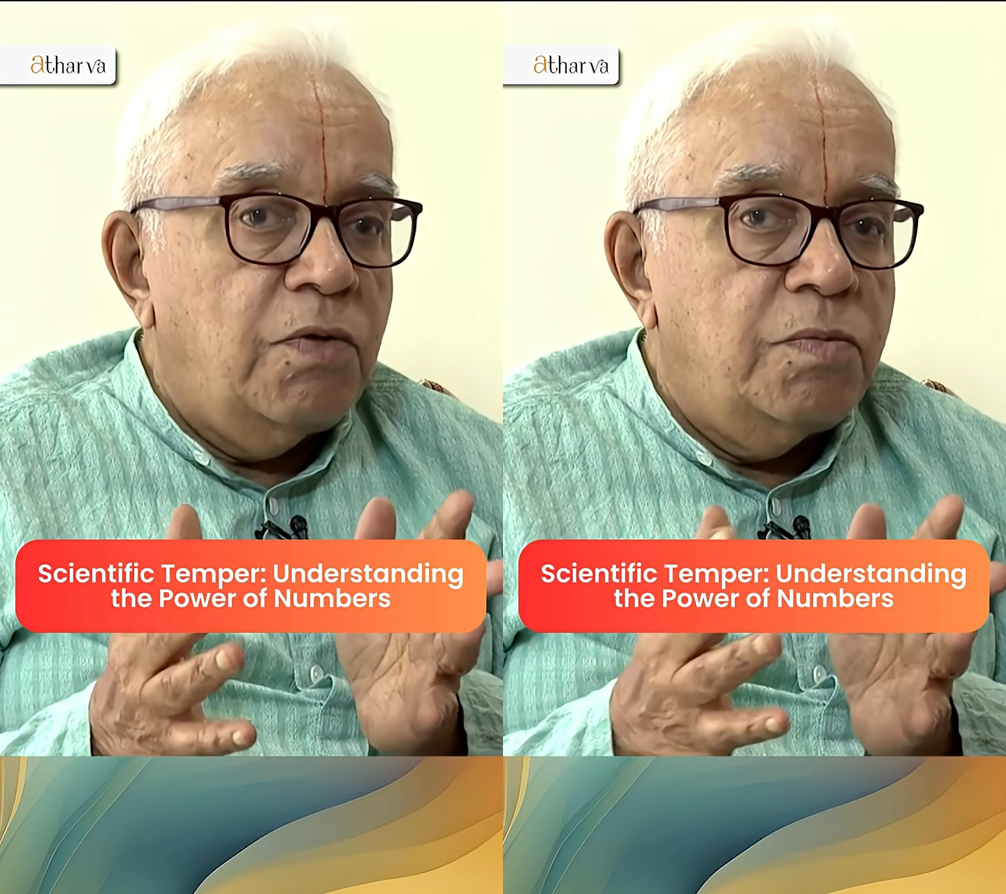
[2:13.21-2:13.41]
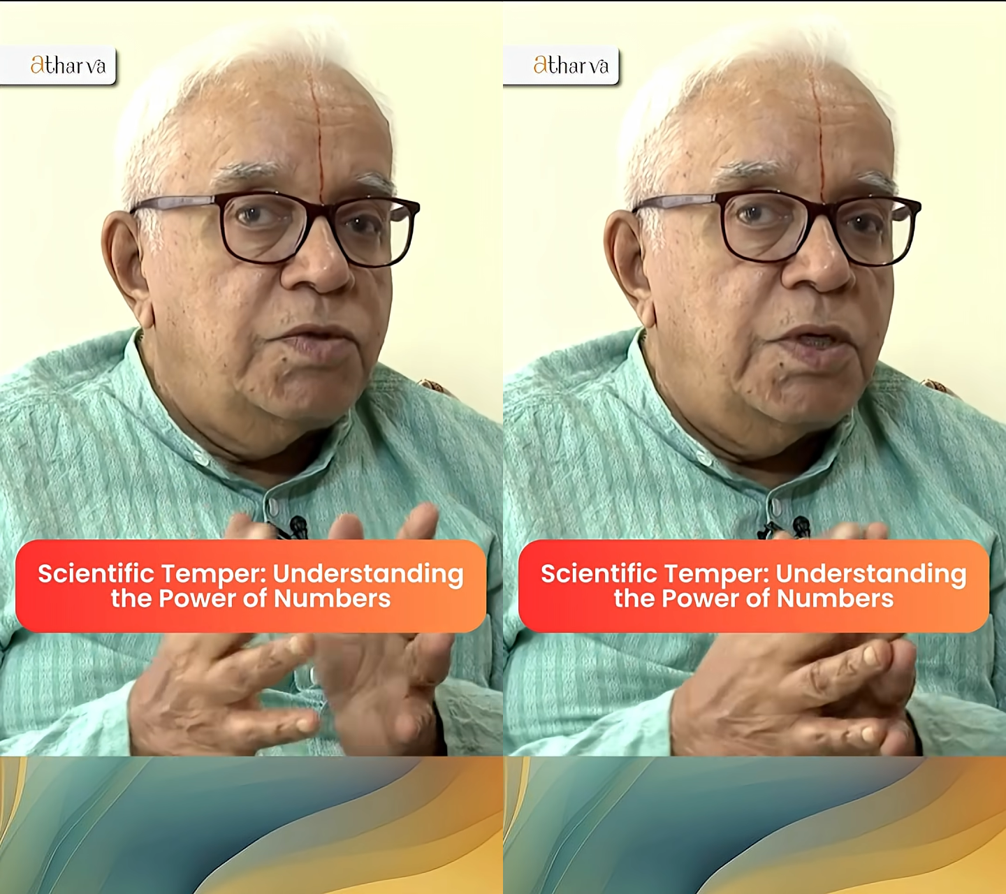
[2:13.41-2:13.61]

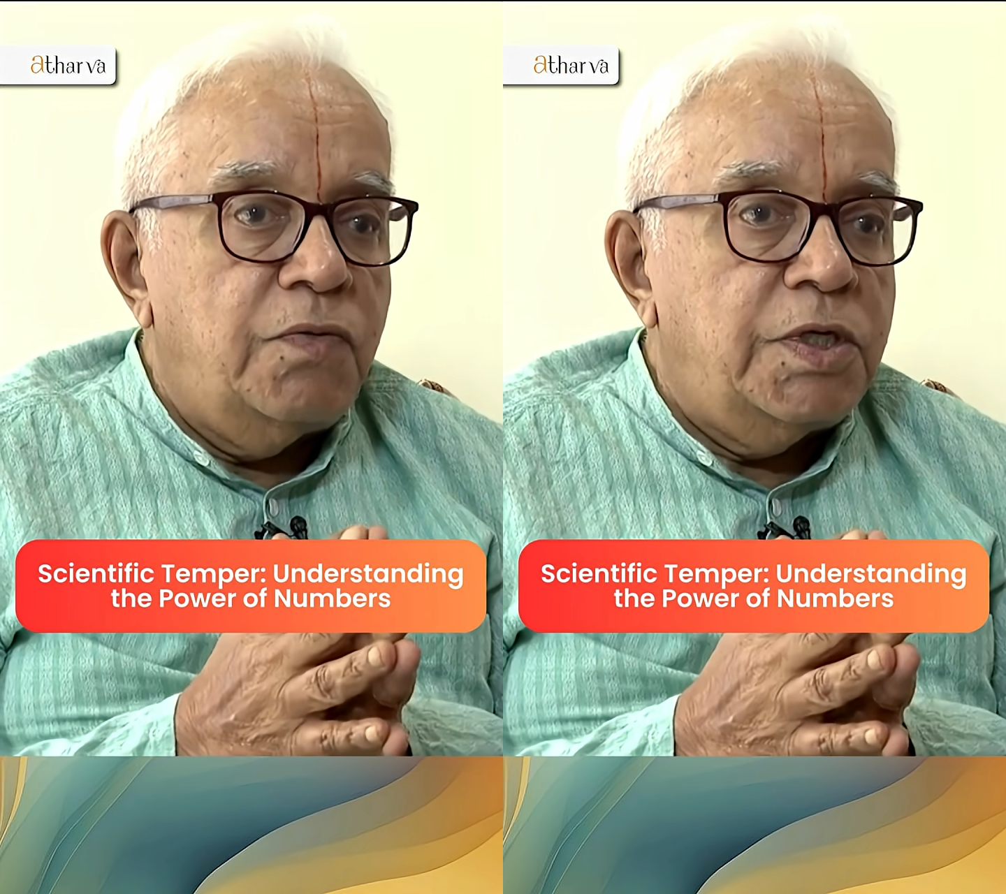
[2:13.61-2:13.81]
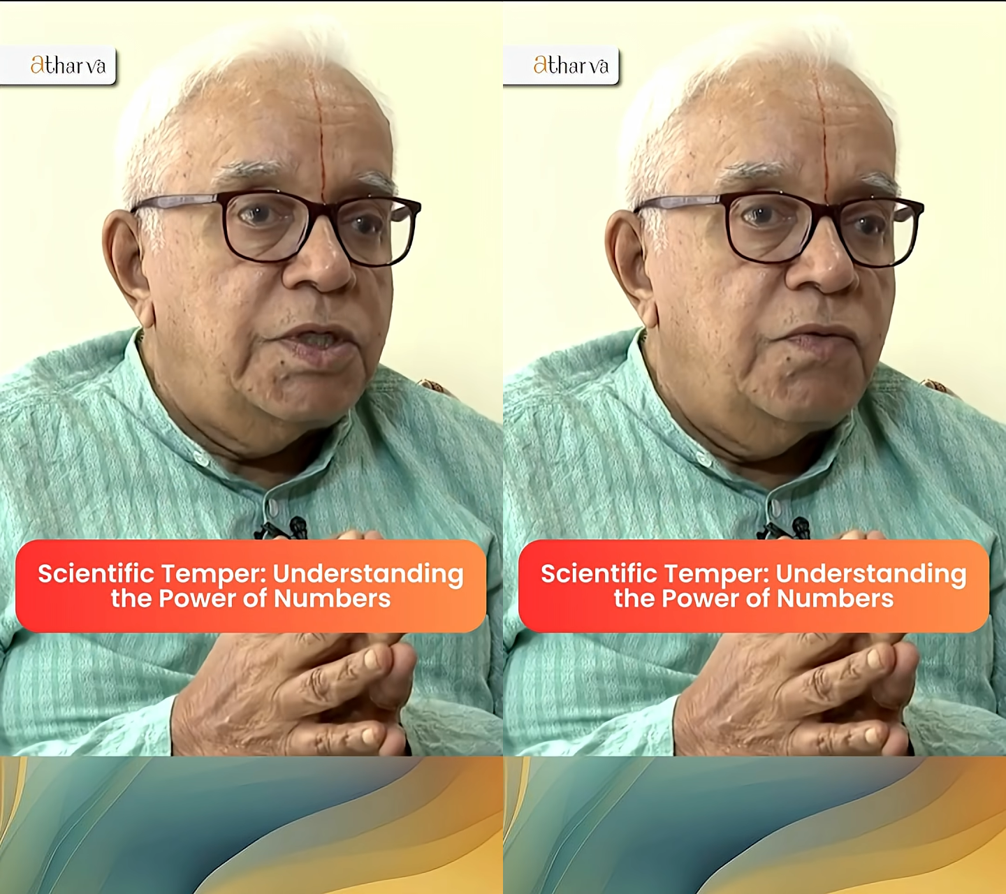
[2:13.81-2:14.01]
of
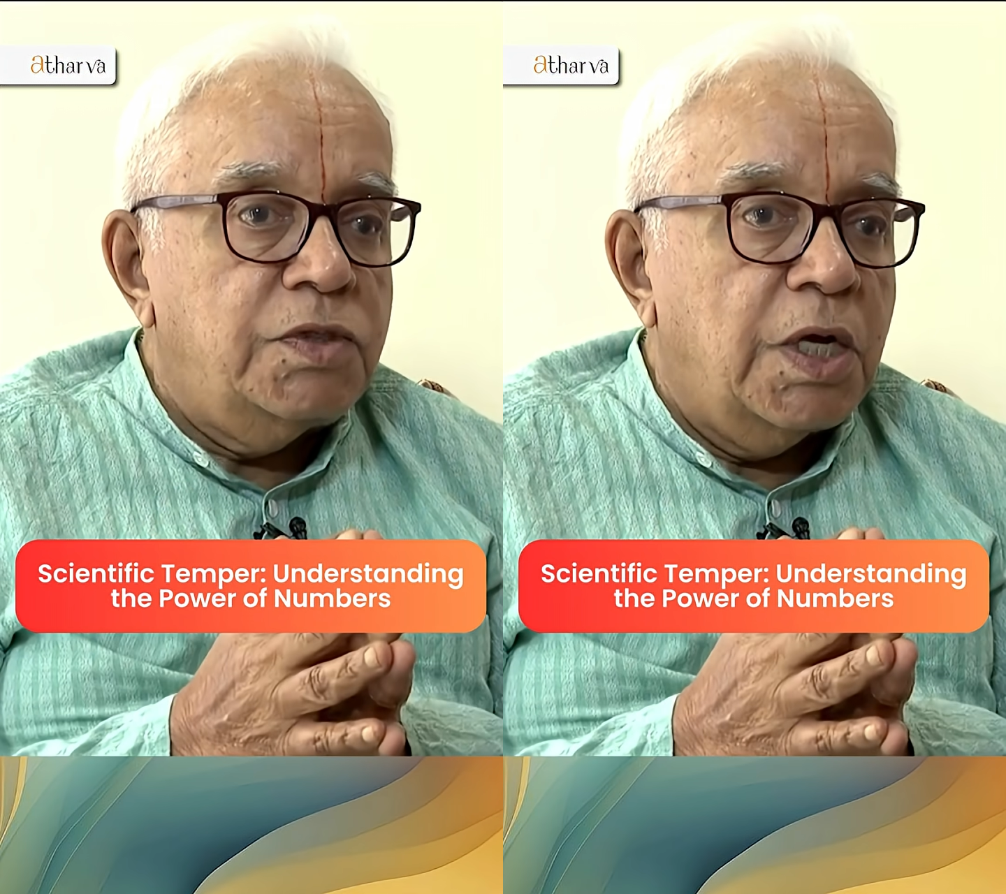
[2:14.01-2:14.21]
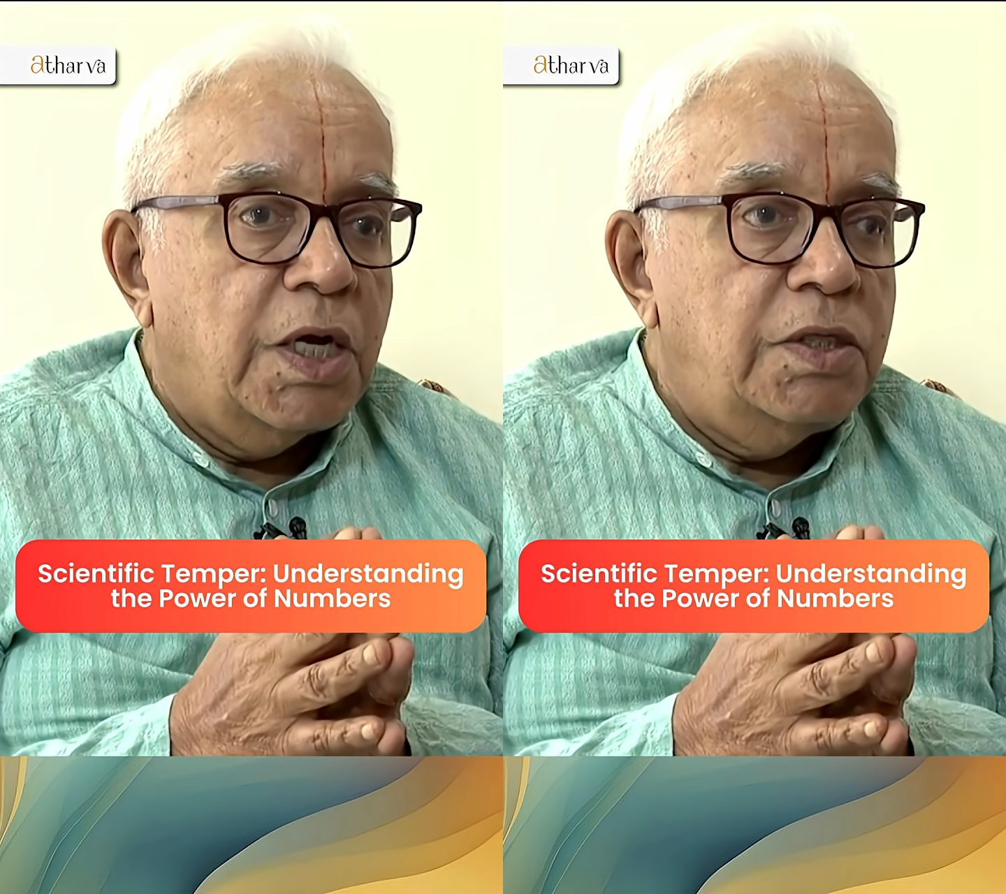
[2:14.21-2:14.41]
observation
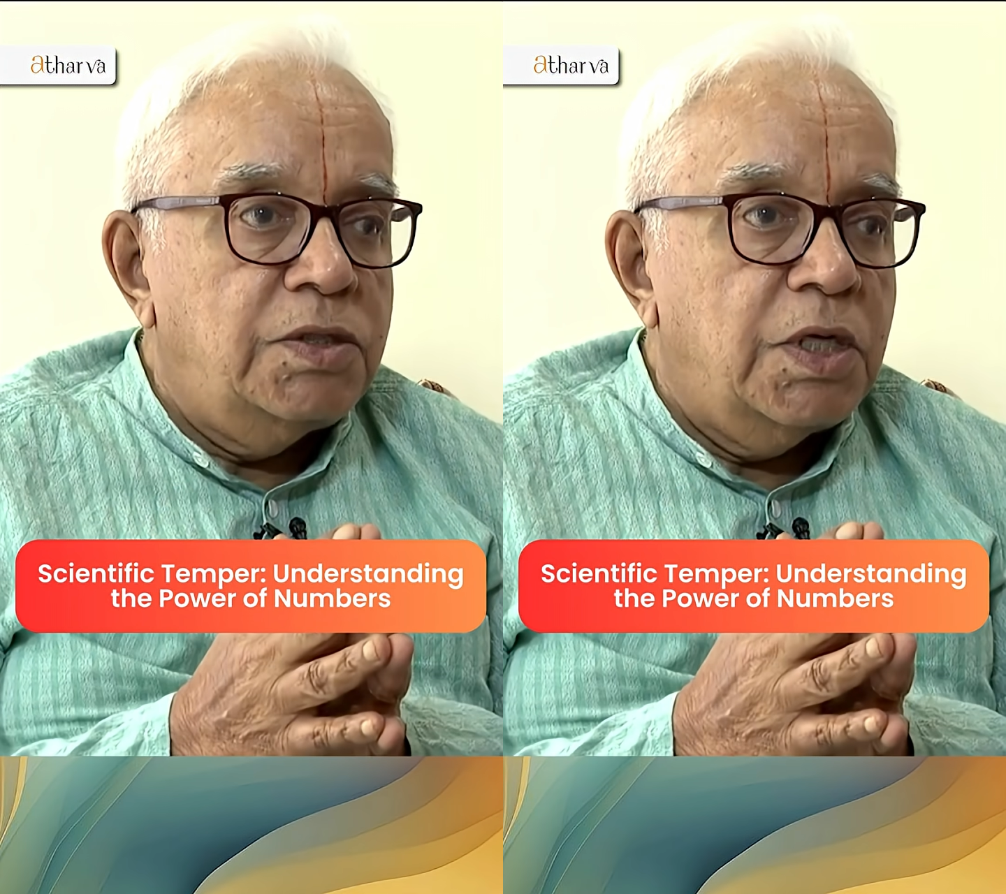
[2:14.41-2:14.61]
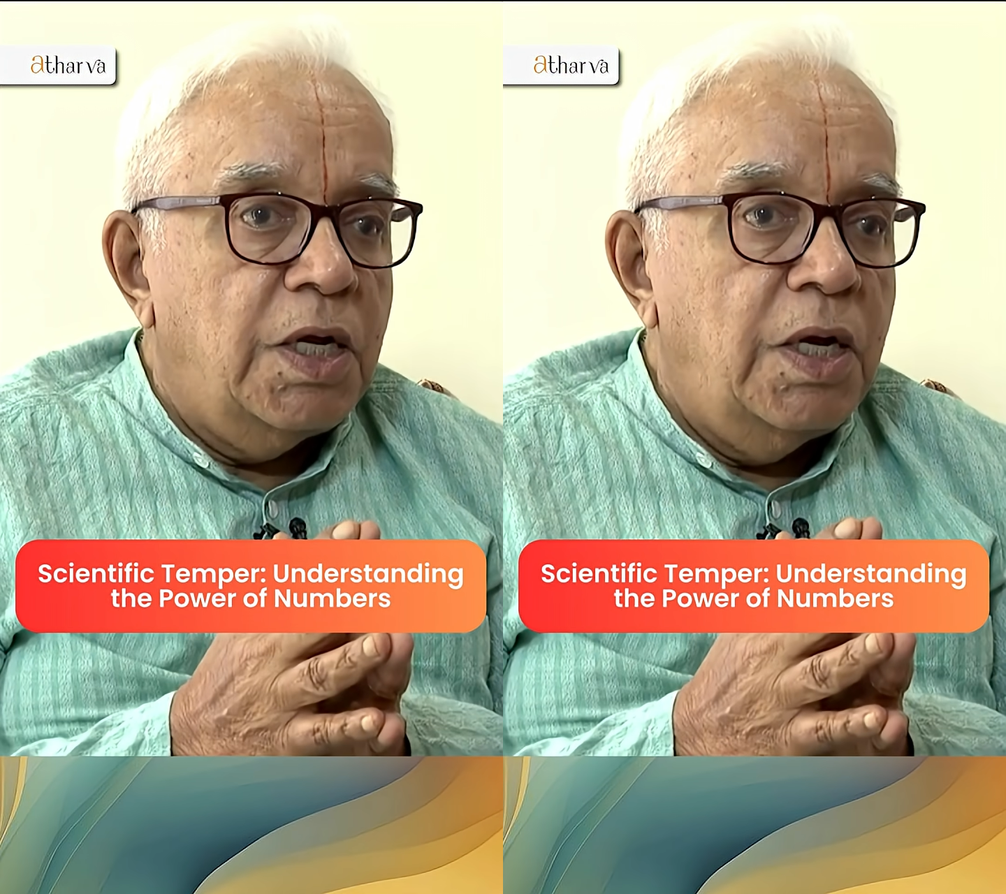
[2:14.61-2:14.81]
was a
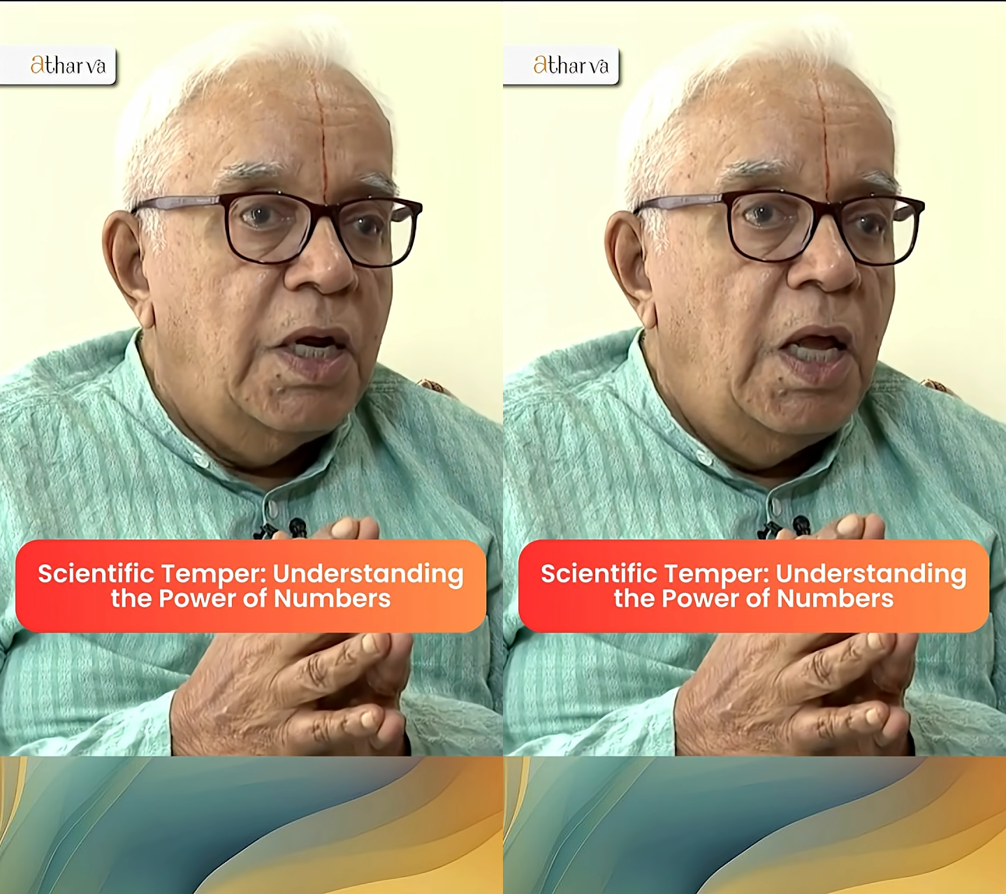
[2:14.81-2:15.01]
culture,